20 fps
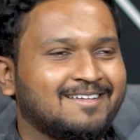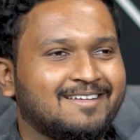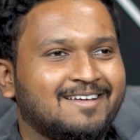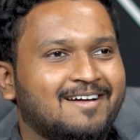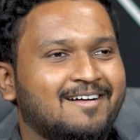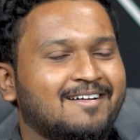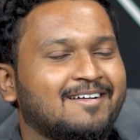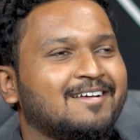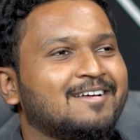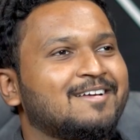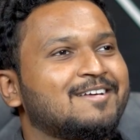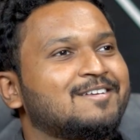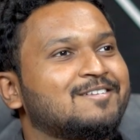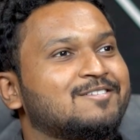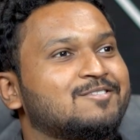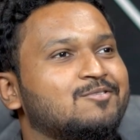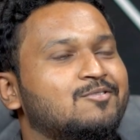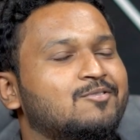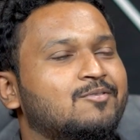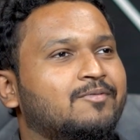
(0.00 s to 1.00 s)
Yeah.
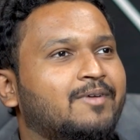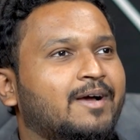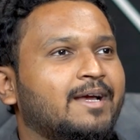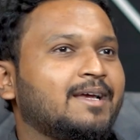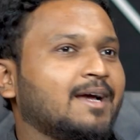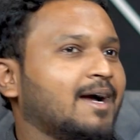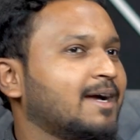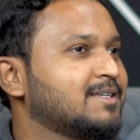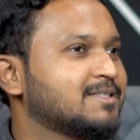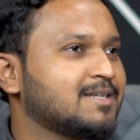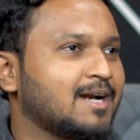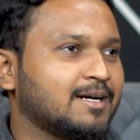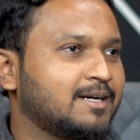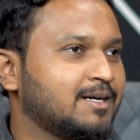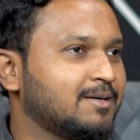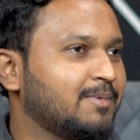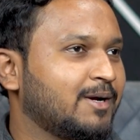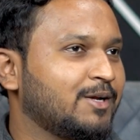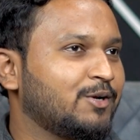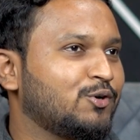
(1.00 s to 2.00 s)
So I
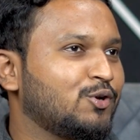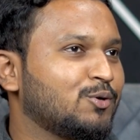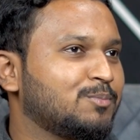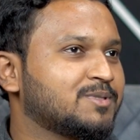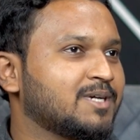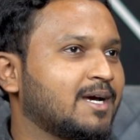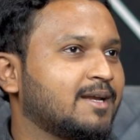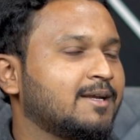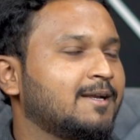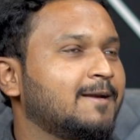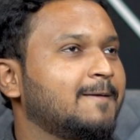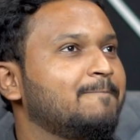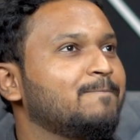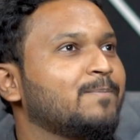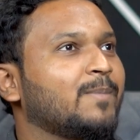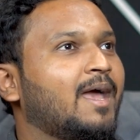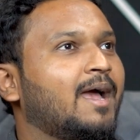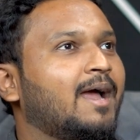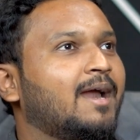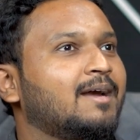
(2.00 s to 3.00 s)
started my YouTube channel,
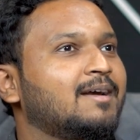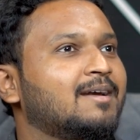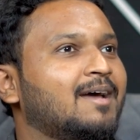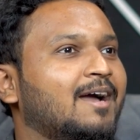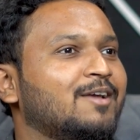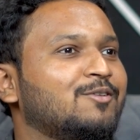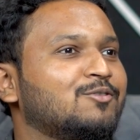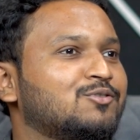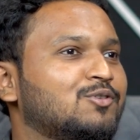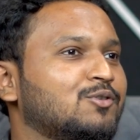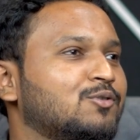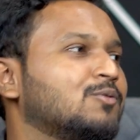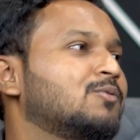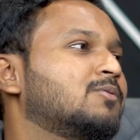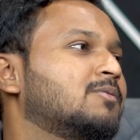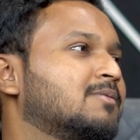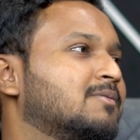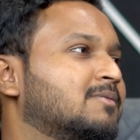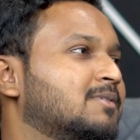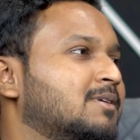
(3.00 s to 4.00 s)
and I used to
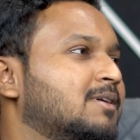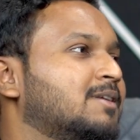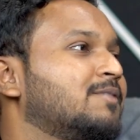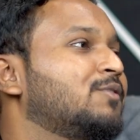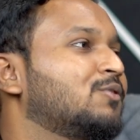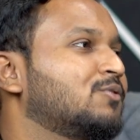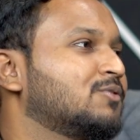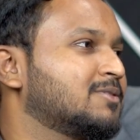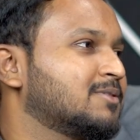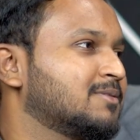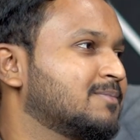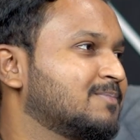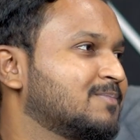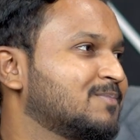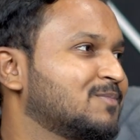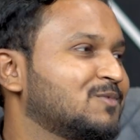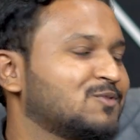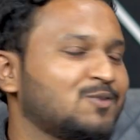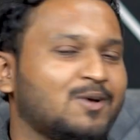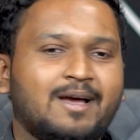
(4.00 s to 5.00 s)
do reviews.
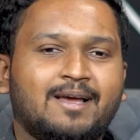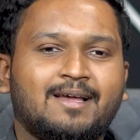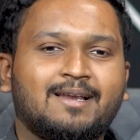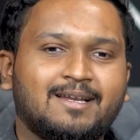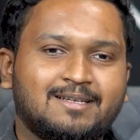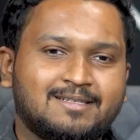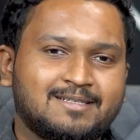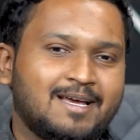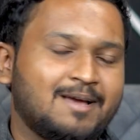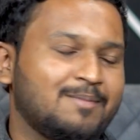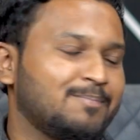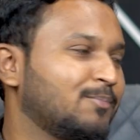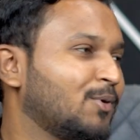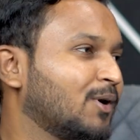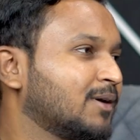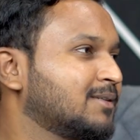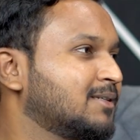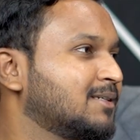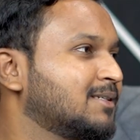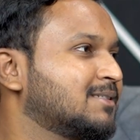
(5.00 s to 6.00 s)
So let's say I
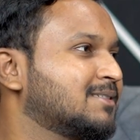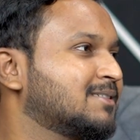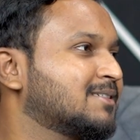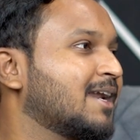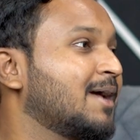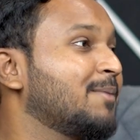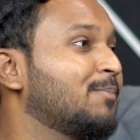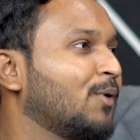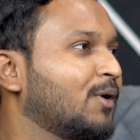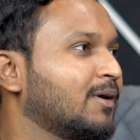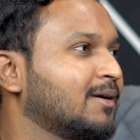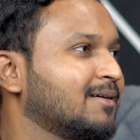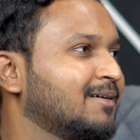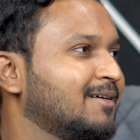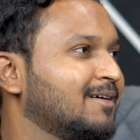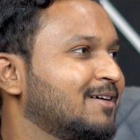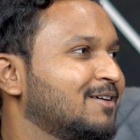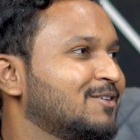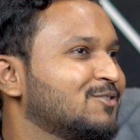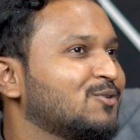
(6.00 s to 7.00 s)
bought this tripod.
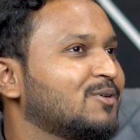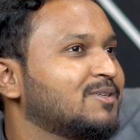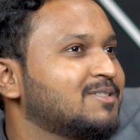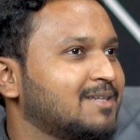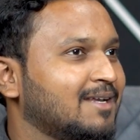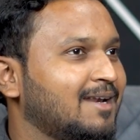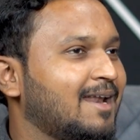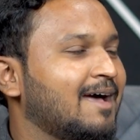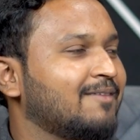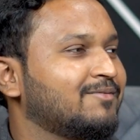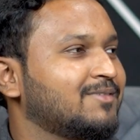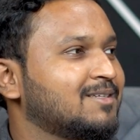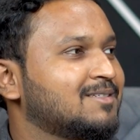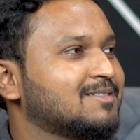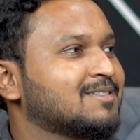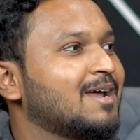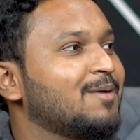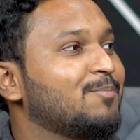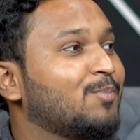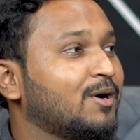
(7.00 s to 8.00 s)
So I still have
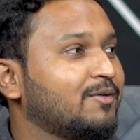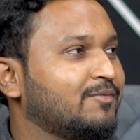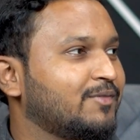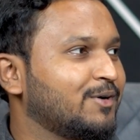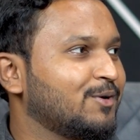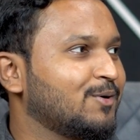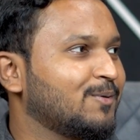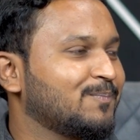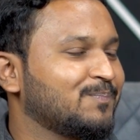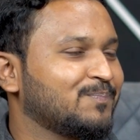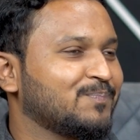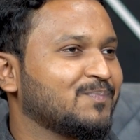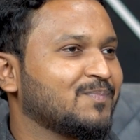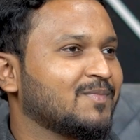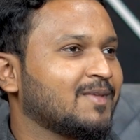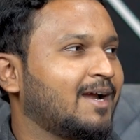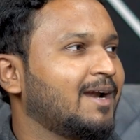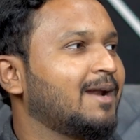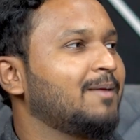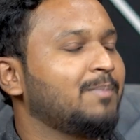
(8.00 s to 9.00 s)
this tripod video.
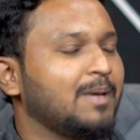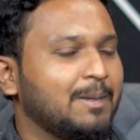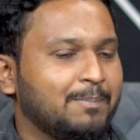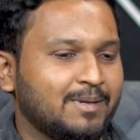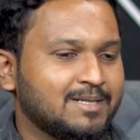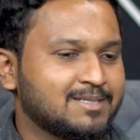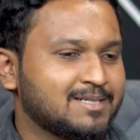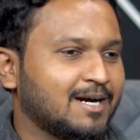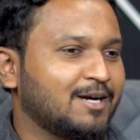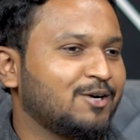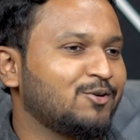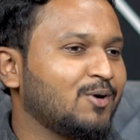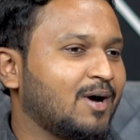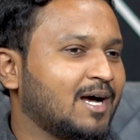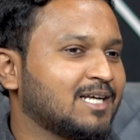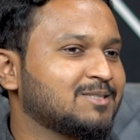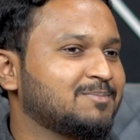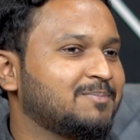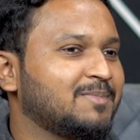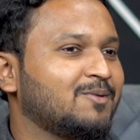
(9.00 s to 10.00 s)
And then people started to
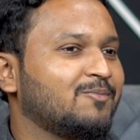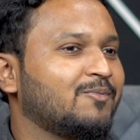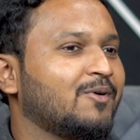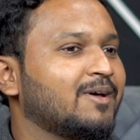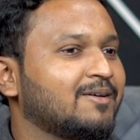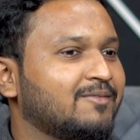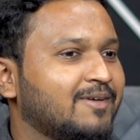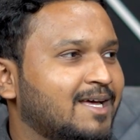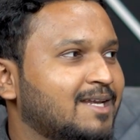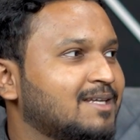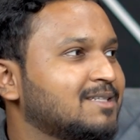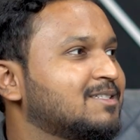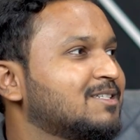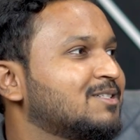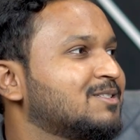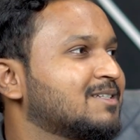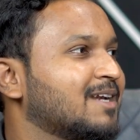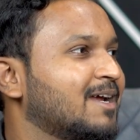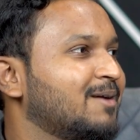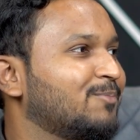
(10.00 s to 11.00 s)
ask me, where is
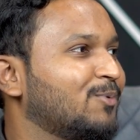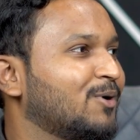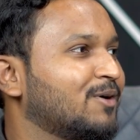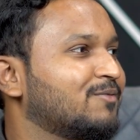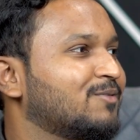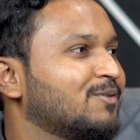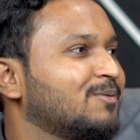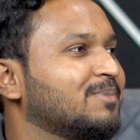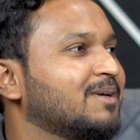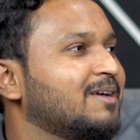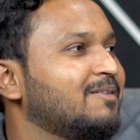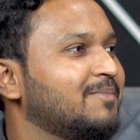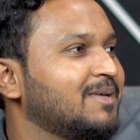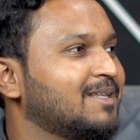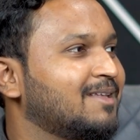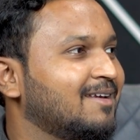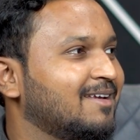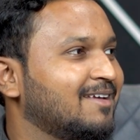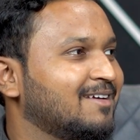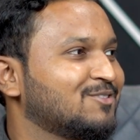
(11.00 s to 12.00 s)
this tripod from? Give me
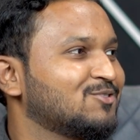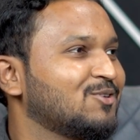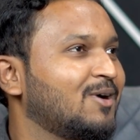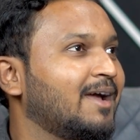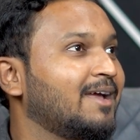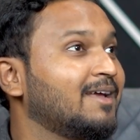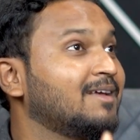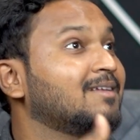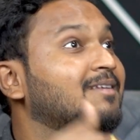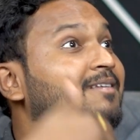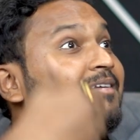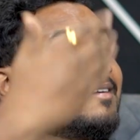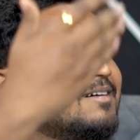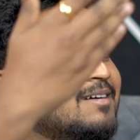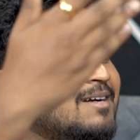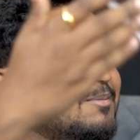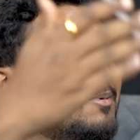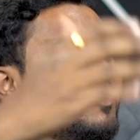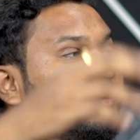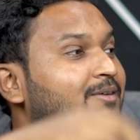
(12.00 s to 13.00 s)
the link. So I
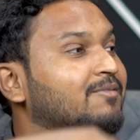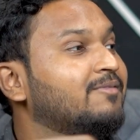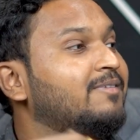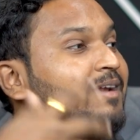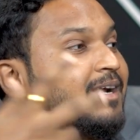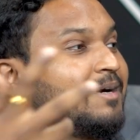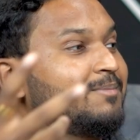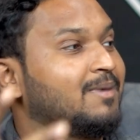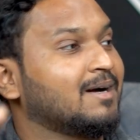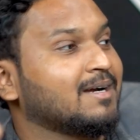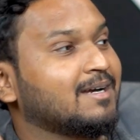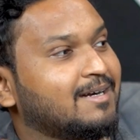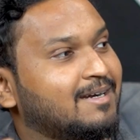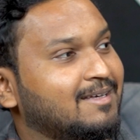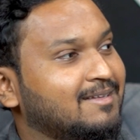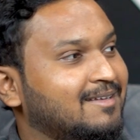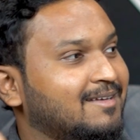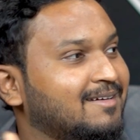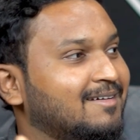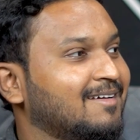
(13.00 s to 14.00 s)
learned about affiliate
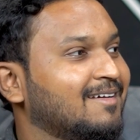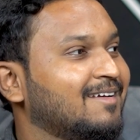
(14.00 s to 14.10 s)
marketing.